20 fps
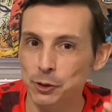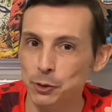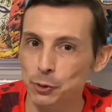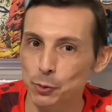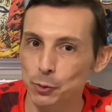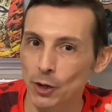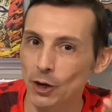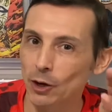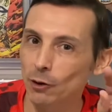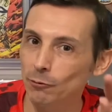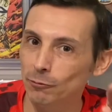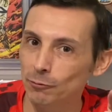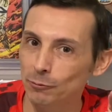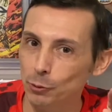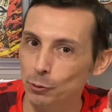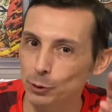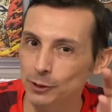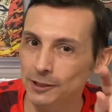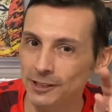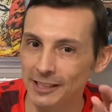12,
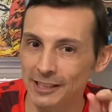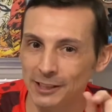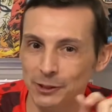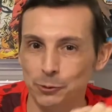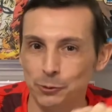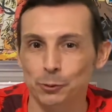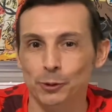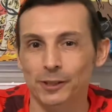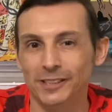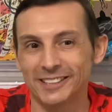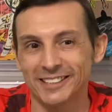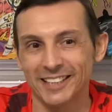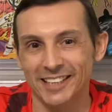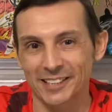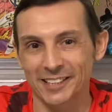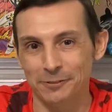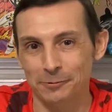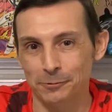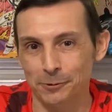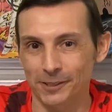14, and 20
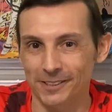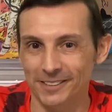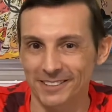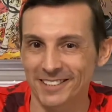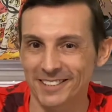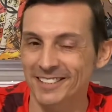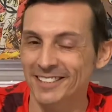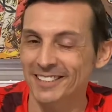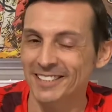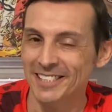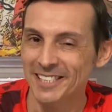second reels.